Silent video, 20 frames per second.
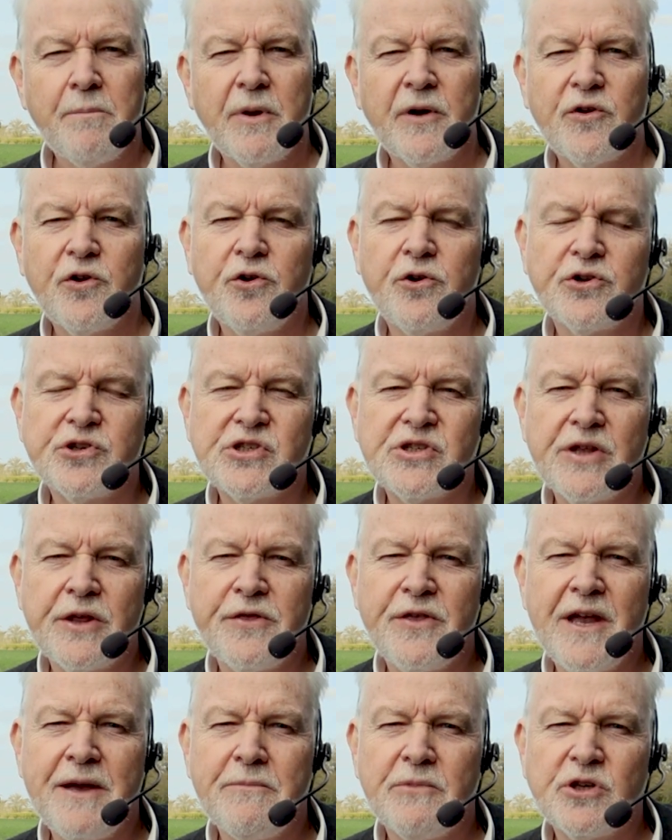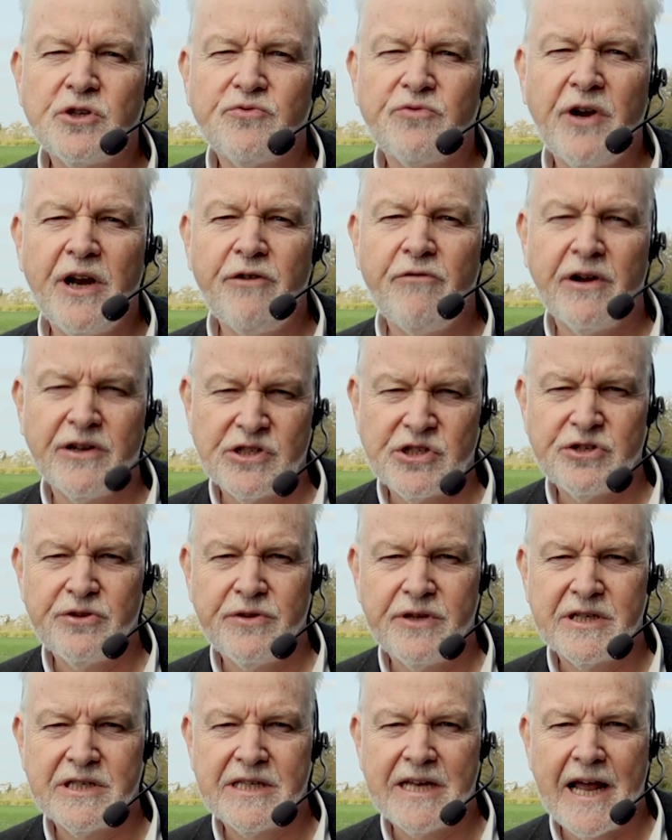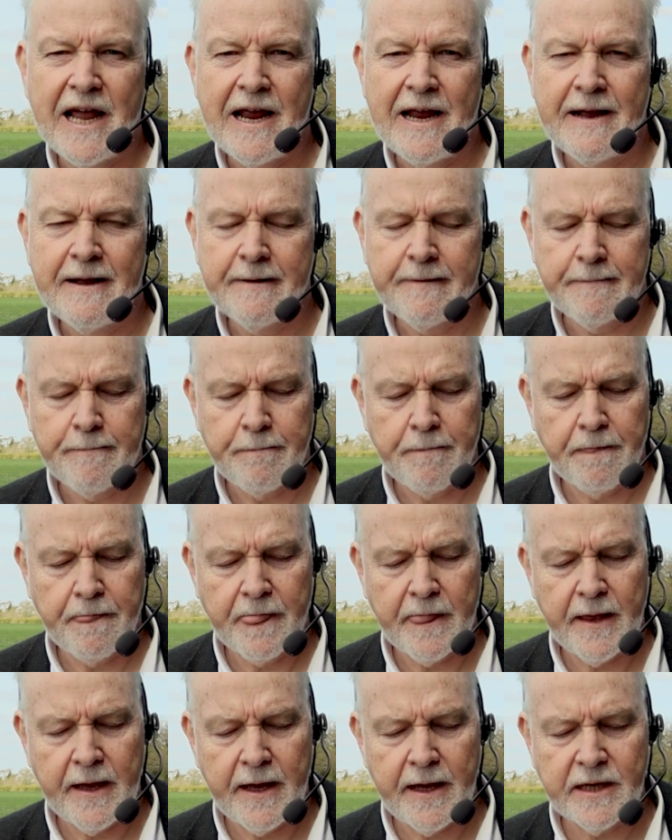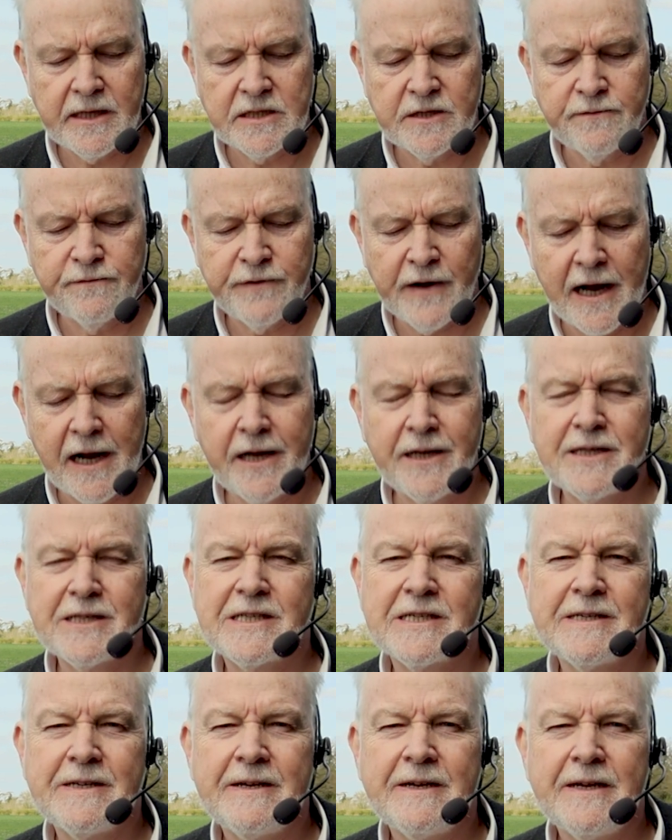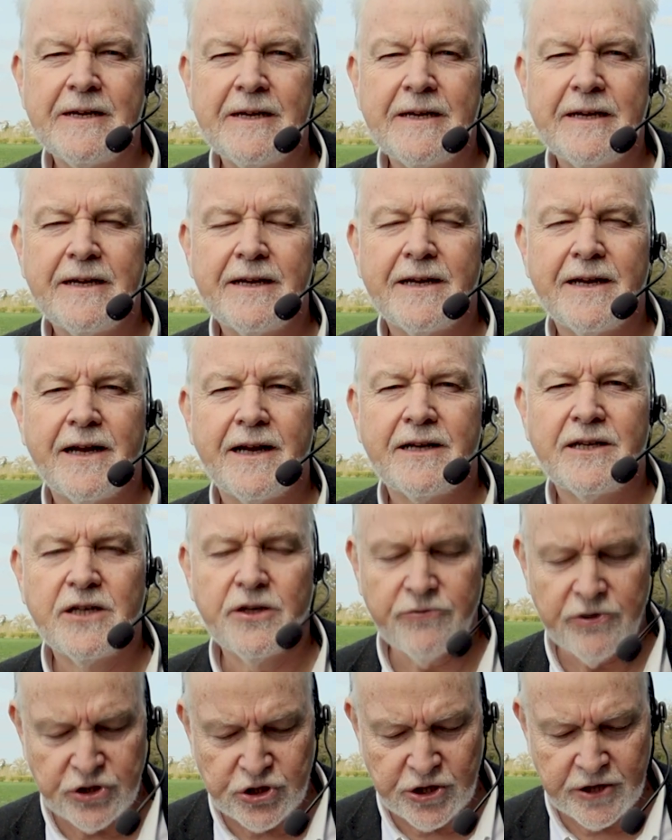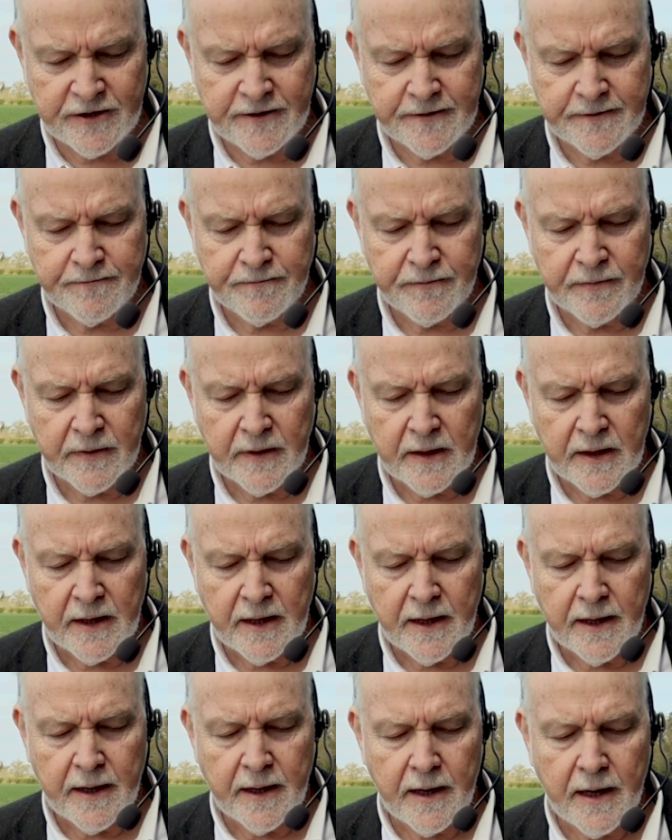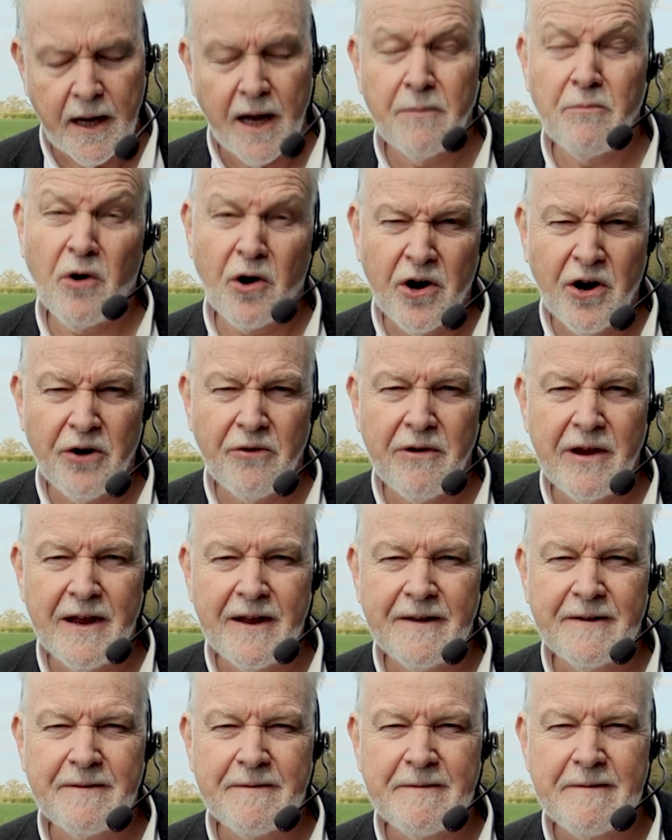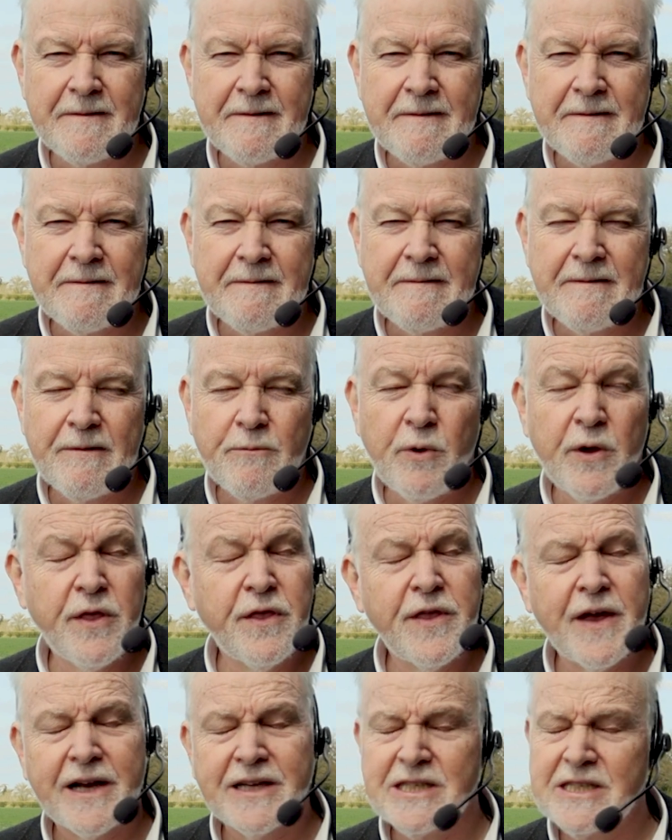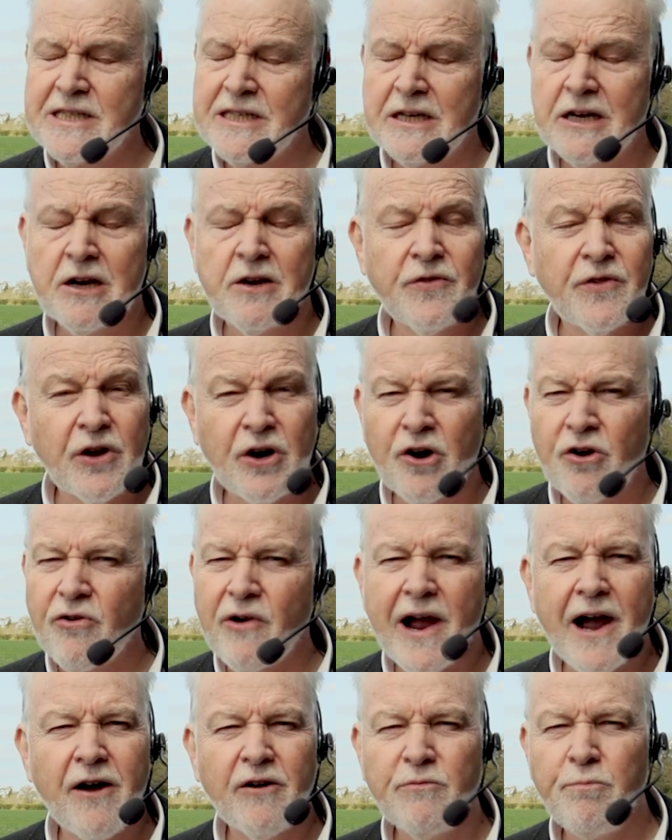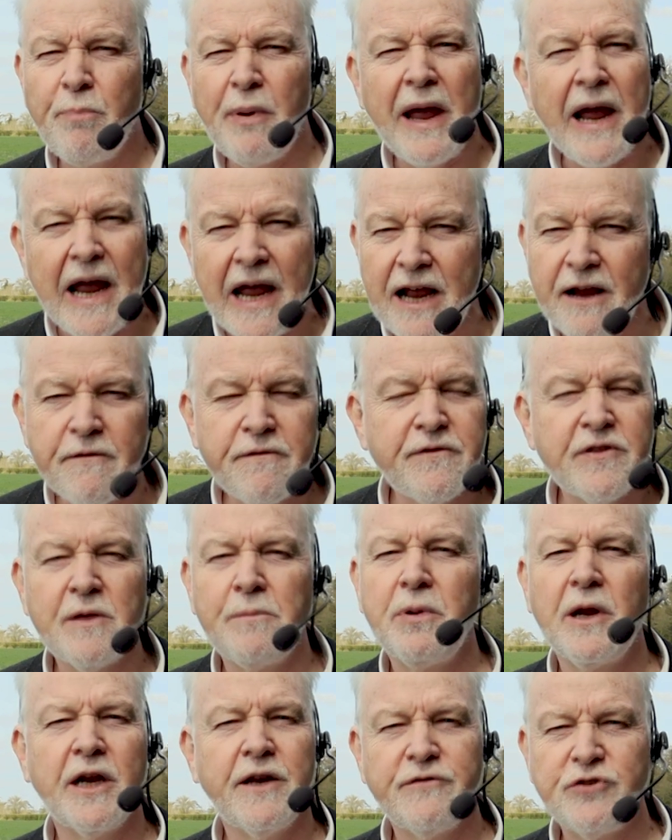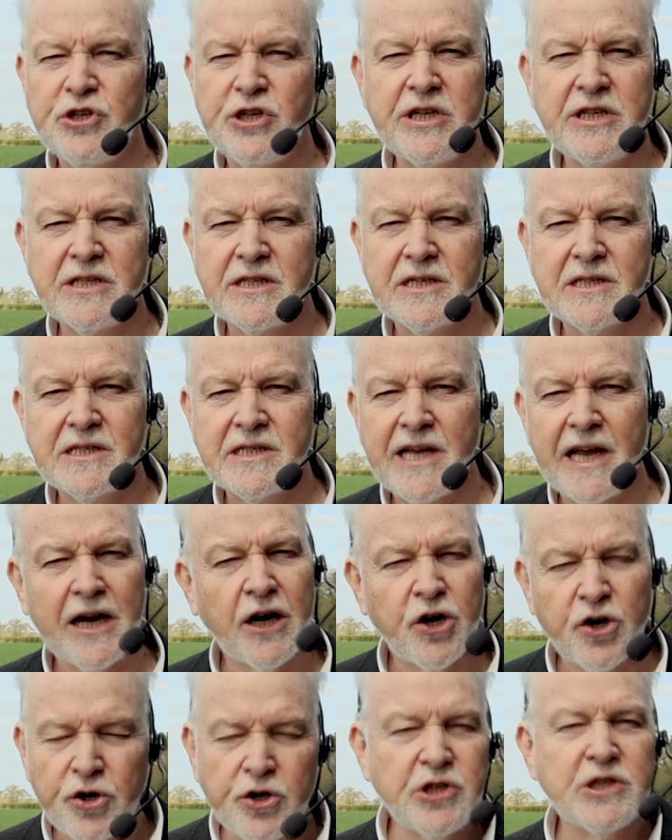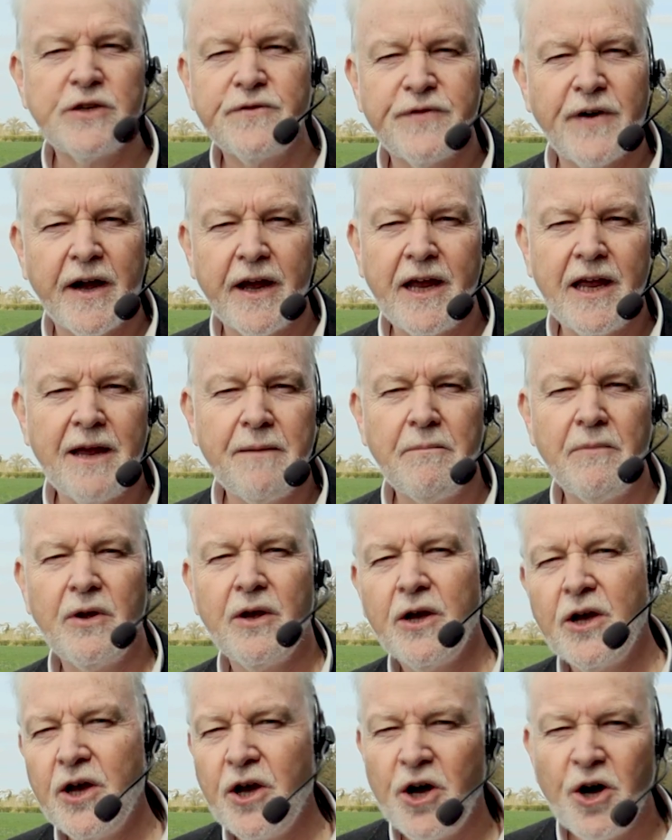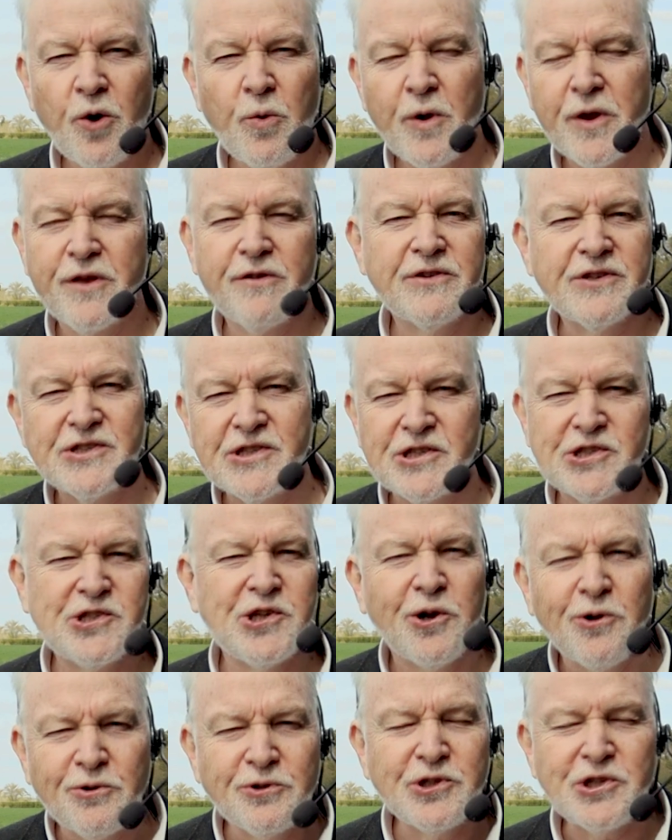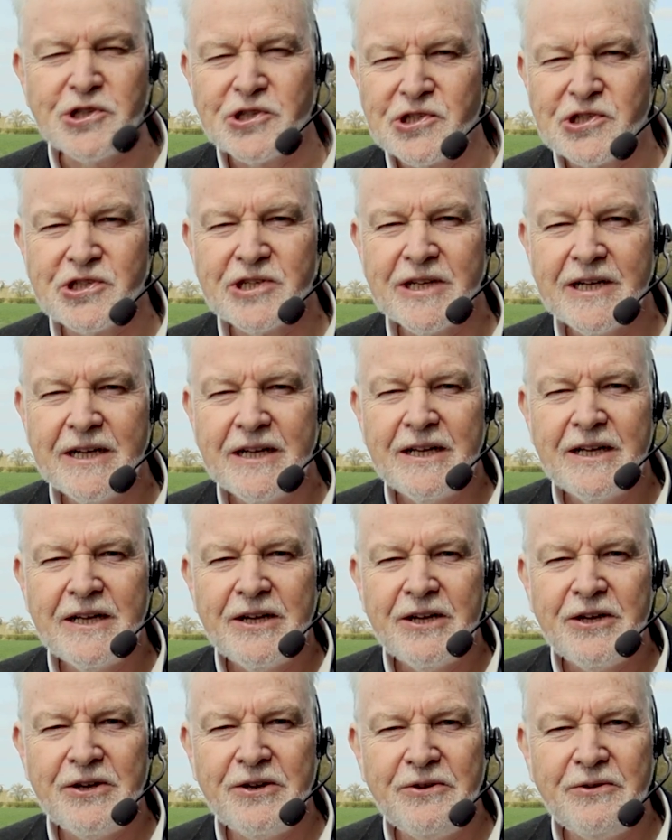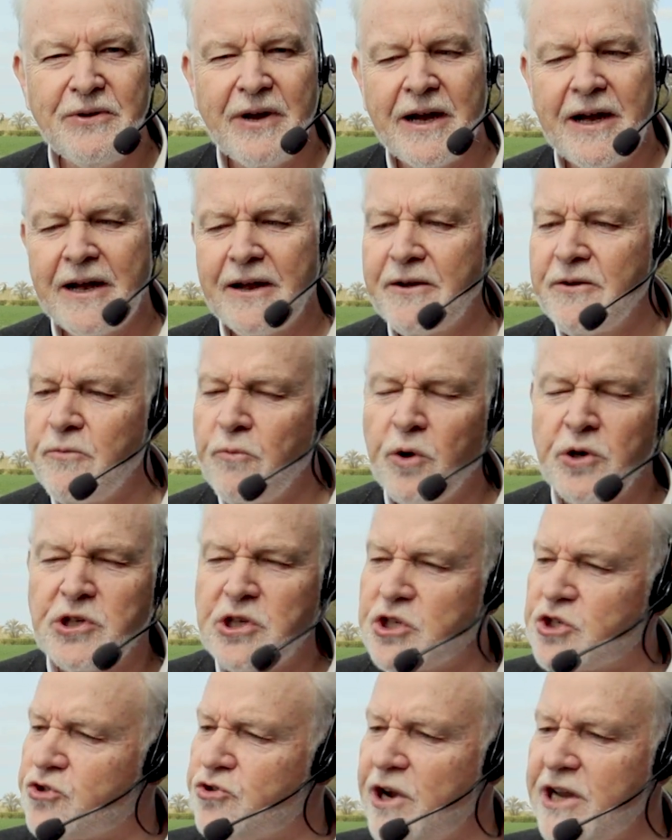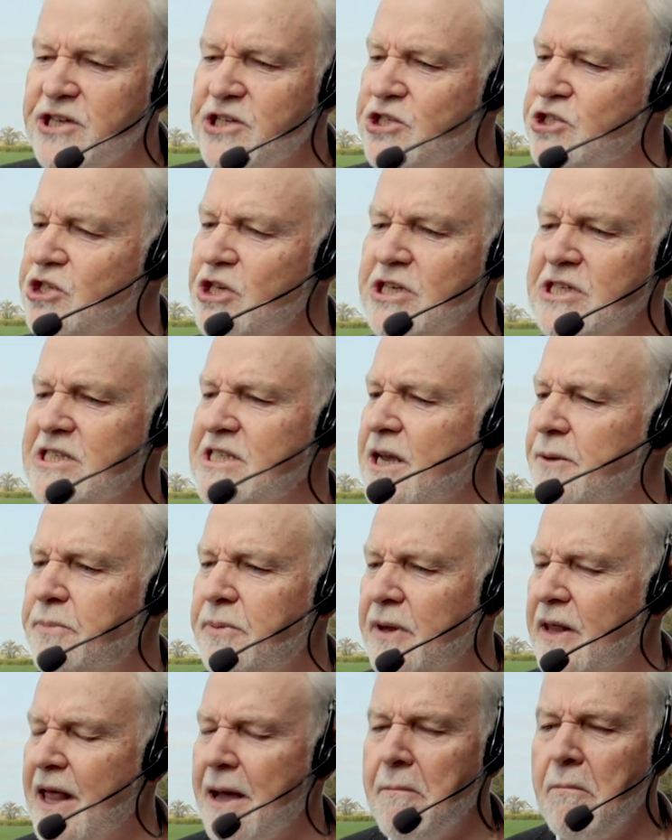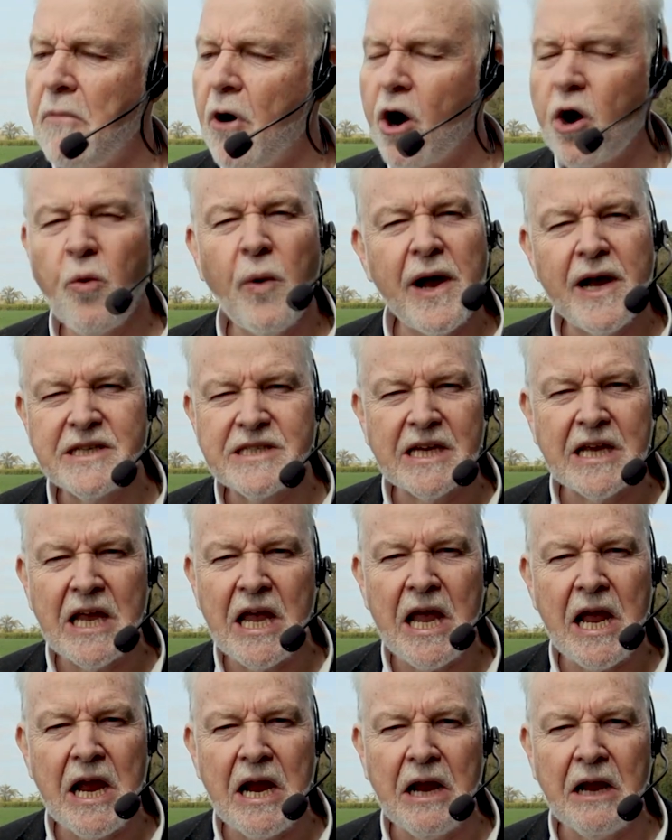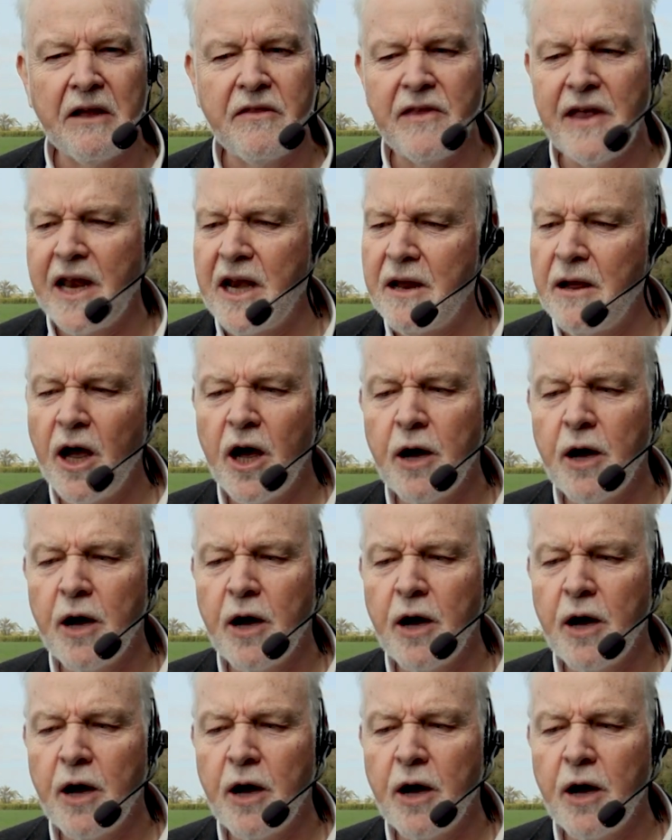But of course, the theme which really runs through this day is violence and derision and mockery. Whether that's the, the crowd baying for the blood of Jesus, saying, Crucify him, whether it's the soldiers who uh, want to dress Jesus up in that mock way as a king and then